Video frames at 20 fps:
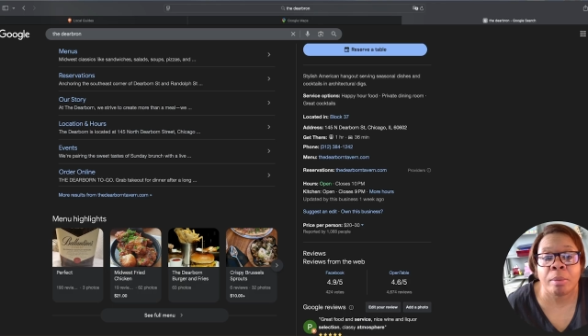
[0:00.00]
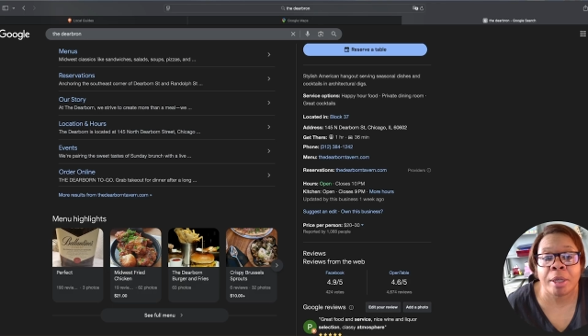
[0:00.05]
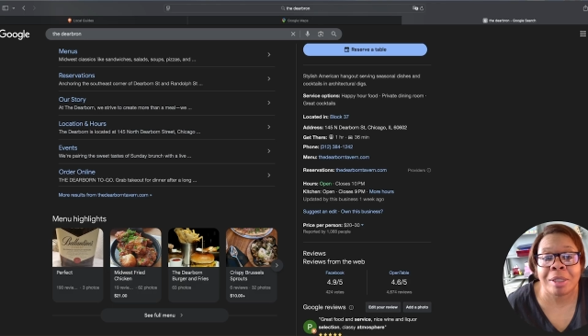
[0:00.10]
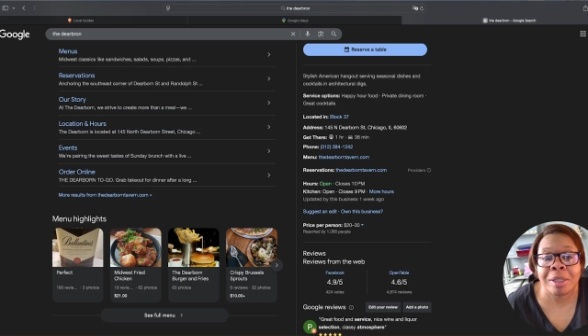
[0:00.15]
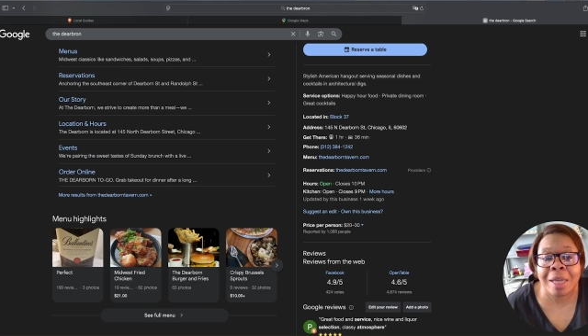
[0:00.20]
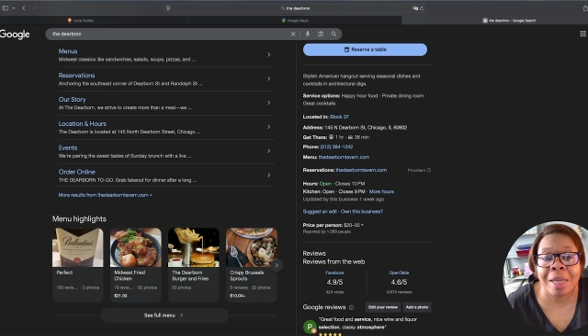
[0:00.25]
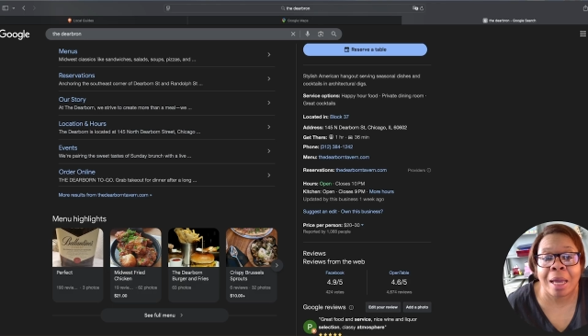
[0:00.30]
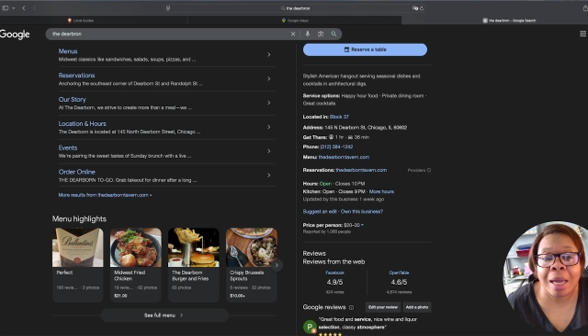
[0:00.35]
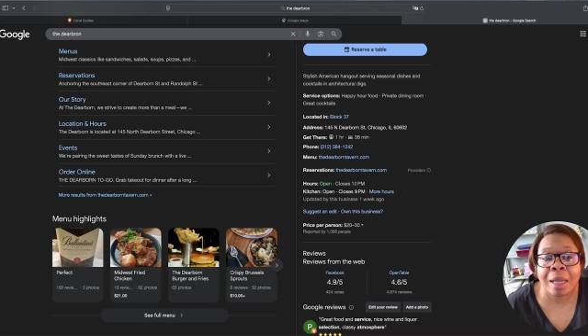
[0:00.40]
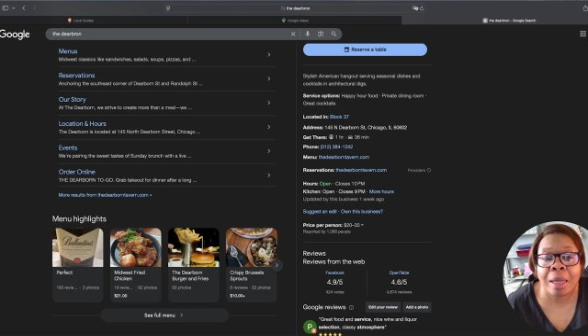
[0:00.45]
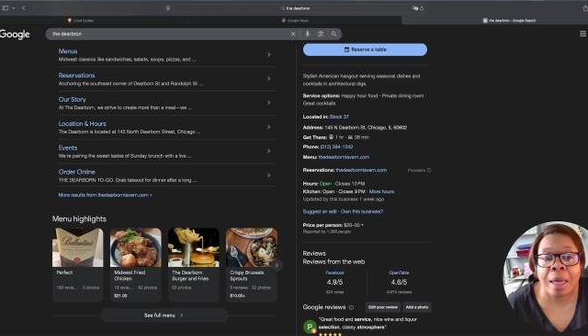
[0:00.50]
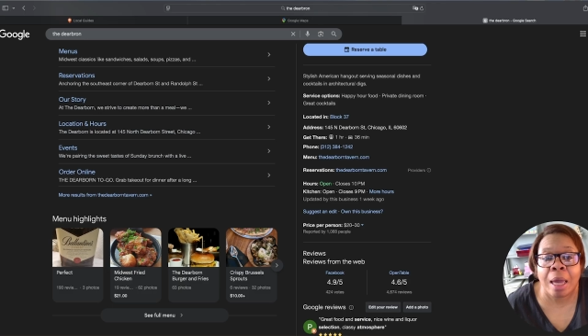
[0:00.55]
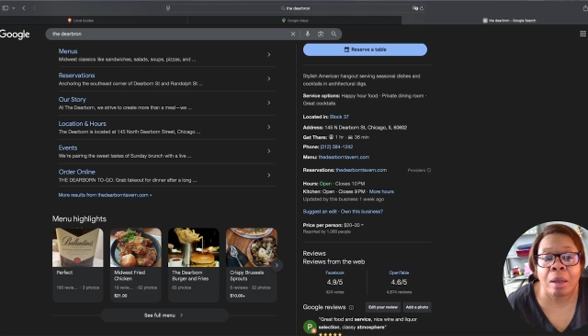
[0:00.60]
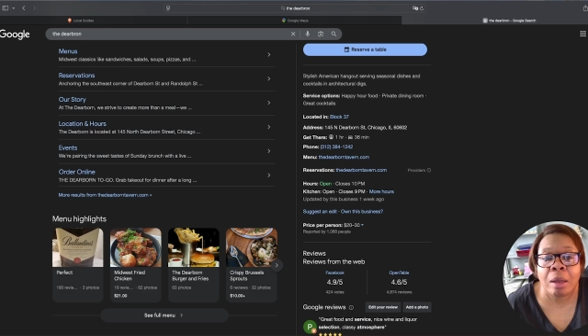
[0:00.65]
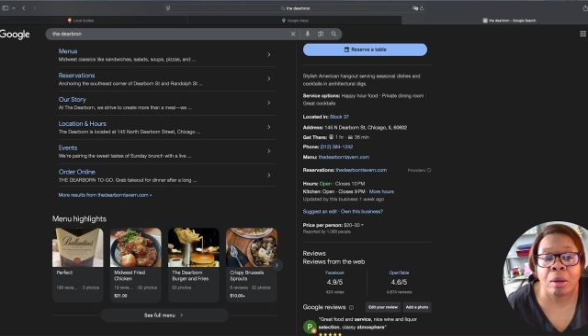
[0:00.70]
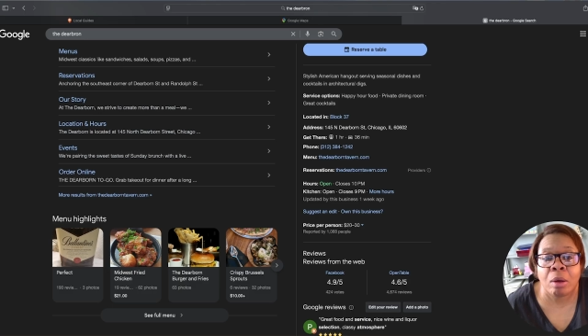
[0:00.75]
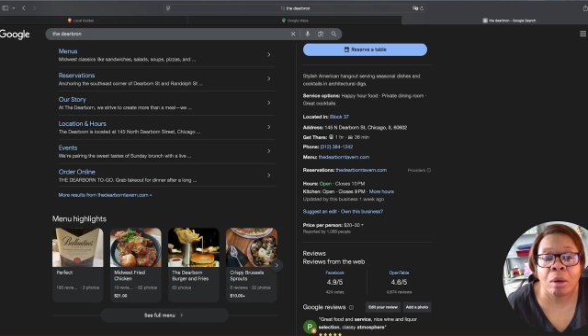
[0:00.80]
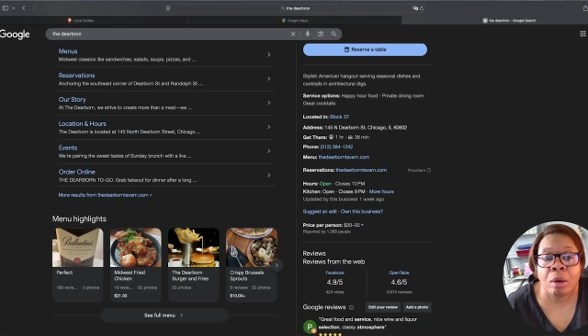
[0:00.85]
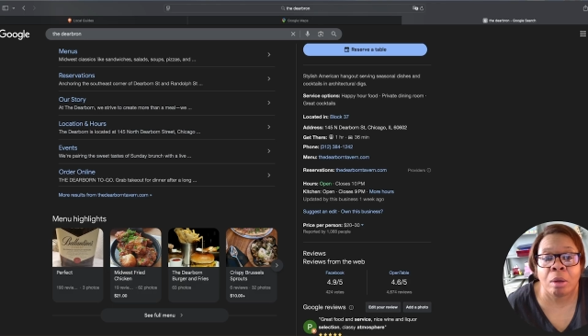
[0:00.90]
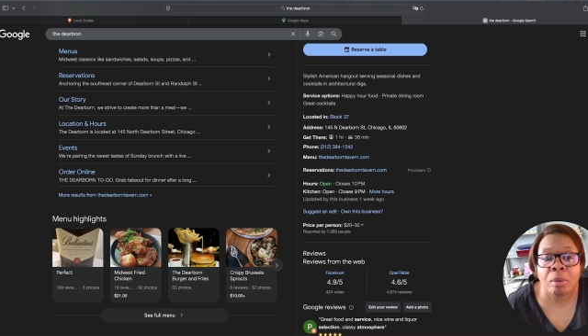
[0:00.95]
exactly how
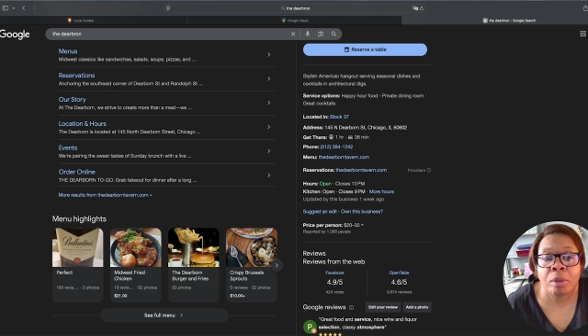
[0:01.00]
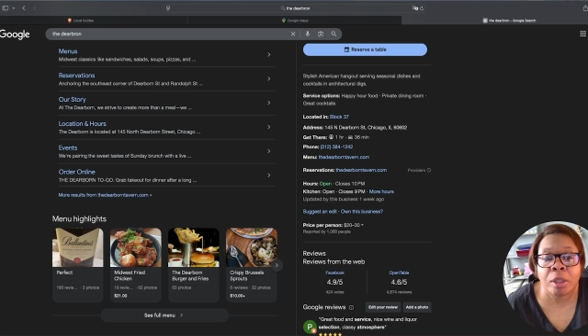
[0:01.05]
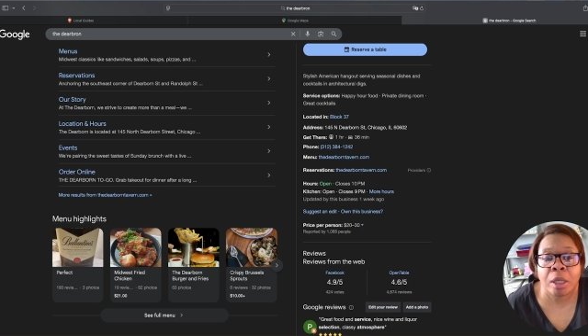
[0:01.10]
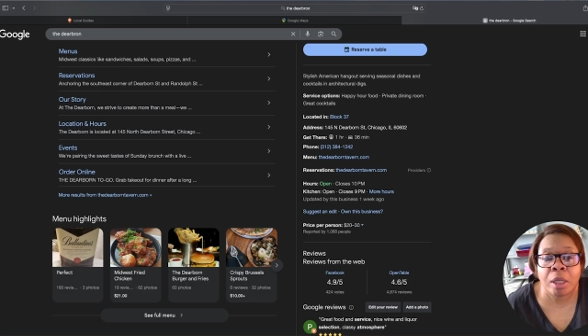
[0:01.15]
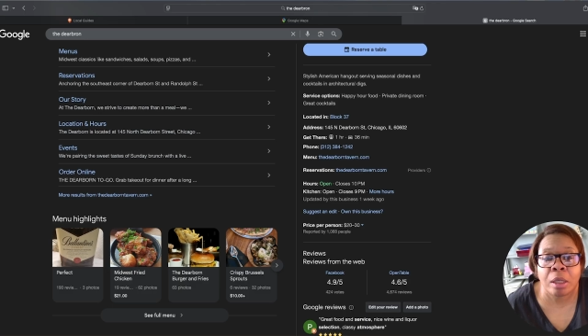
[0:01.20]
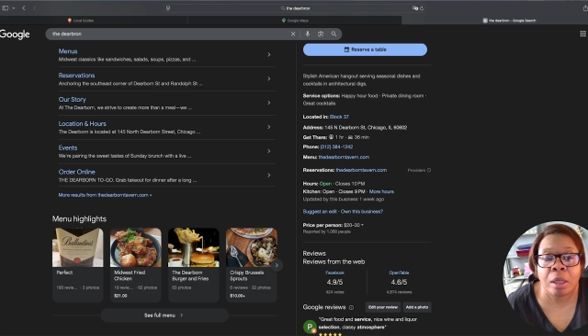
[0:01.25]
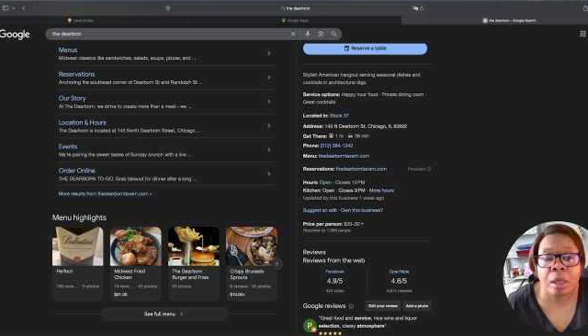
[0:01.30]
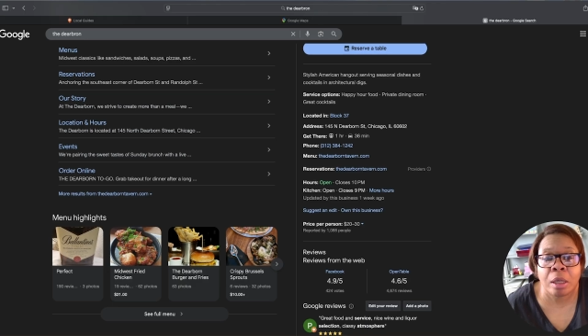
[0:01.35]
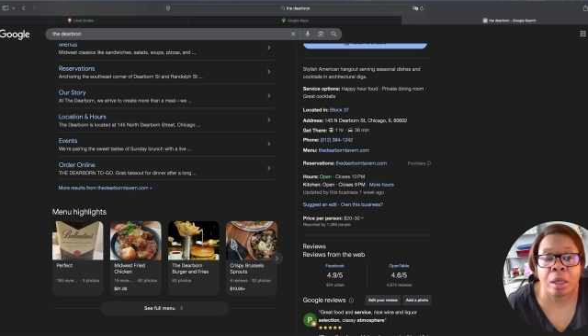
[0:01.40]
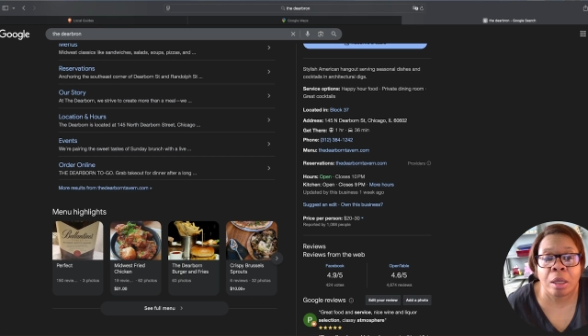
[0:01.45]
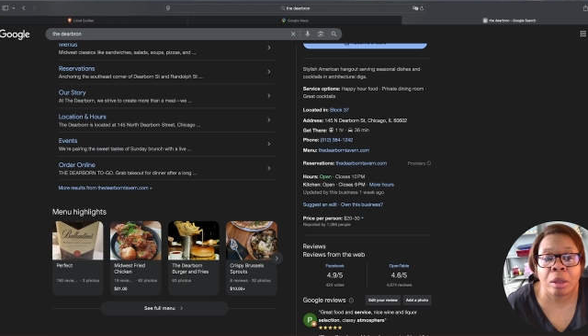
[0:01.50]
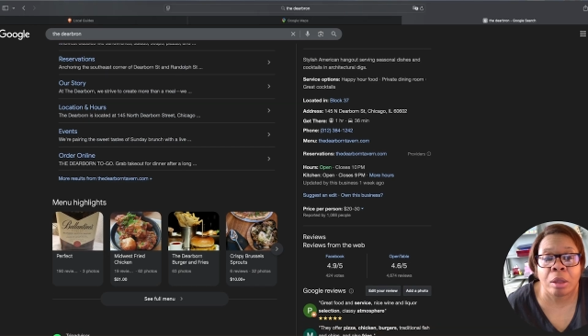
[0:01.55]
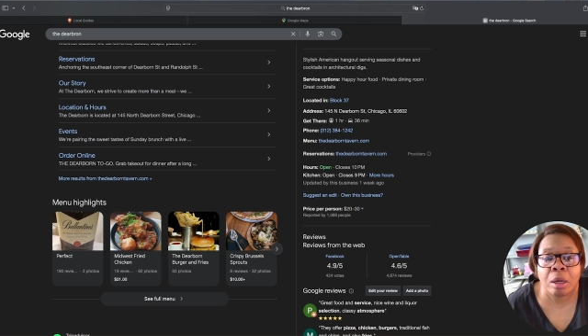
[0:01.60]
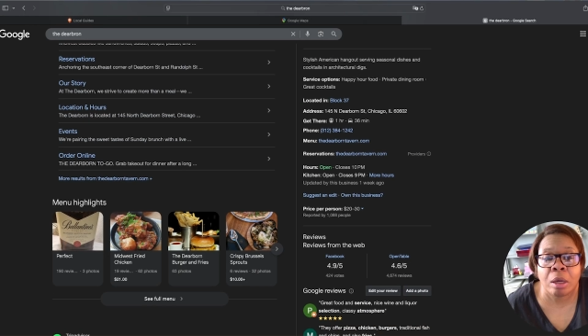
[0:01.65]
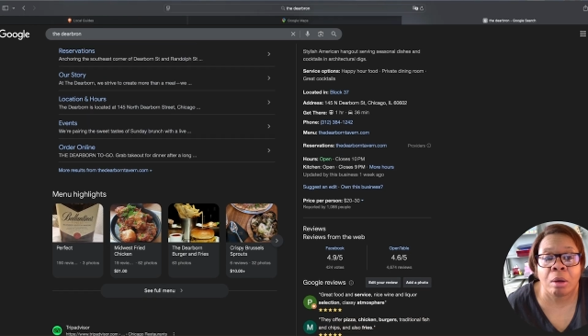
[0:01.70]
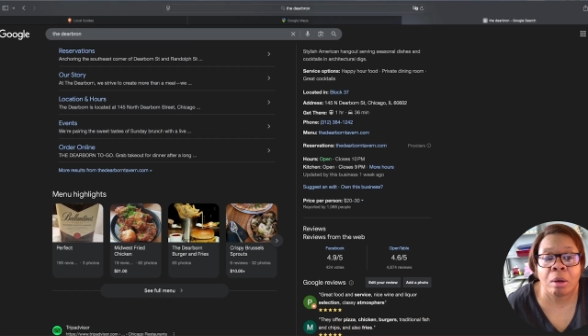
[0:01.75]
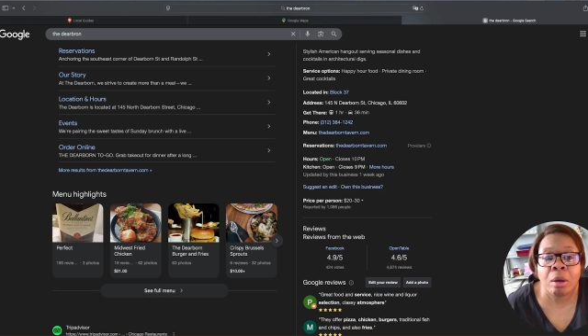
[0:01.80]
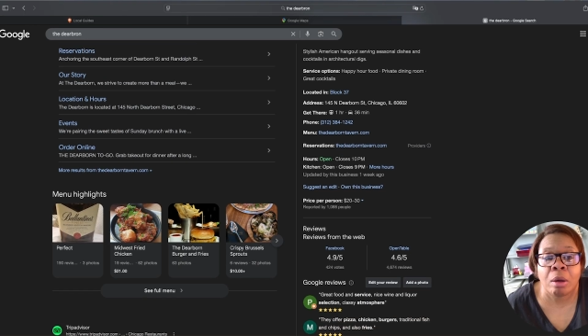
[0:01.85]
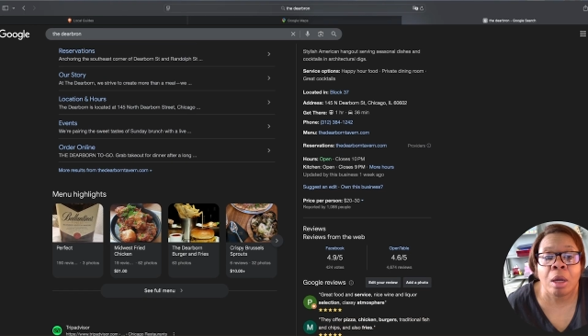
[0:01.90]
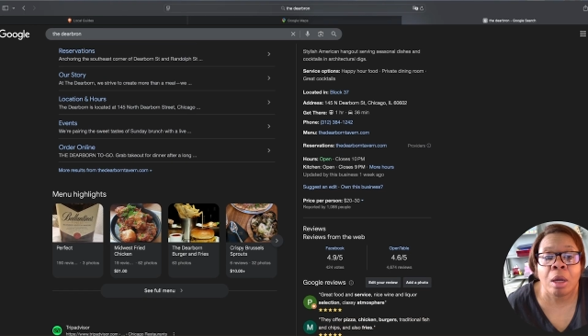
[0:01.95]
long it will take to get
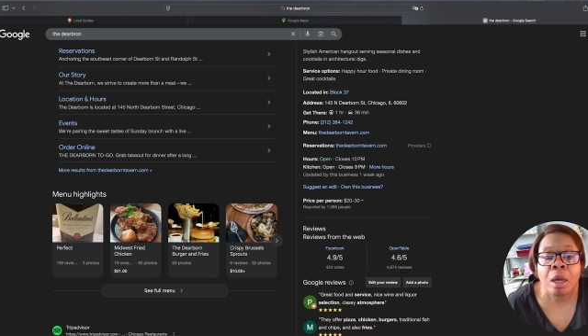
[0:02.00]
there.